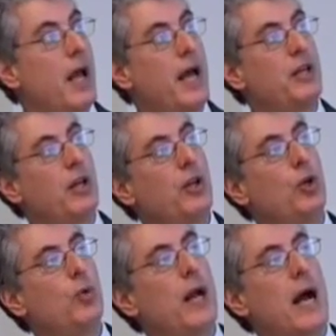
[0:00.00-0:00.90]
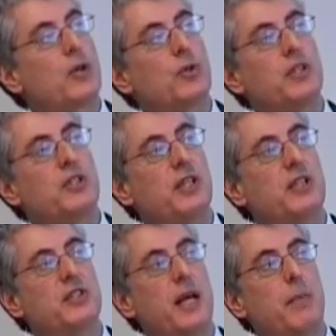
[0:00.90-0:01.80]
And you would actually see
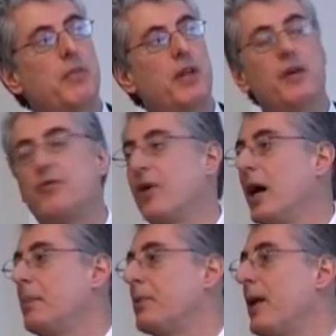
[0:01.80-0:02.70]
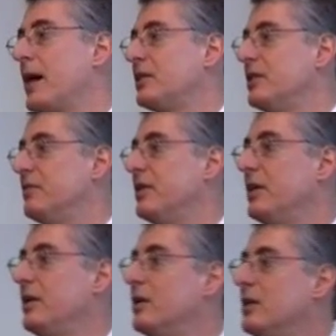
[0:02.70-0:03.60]
the same thing for
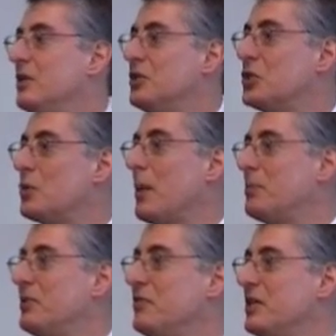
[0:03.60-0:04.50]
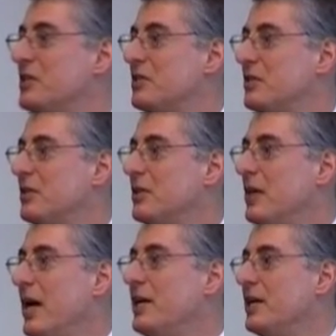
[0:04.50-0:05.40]
hyperactivity, disruptiveness,
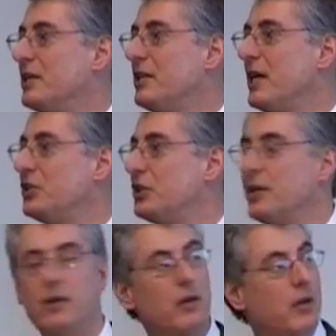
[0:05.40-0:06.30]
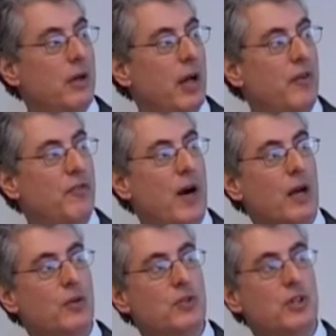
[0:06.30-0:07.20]
and inattention. It
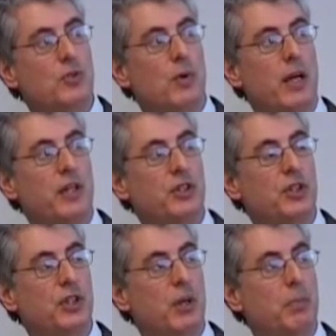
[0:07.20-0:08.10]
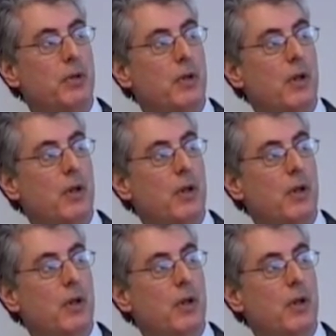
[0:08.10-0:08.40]
follows this relationship.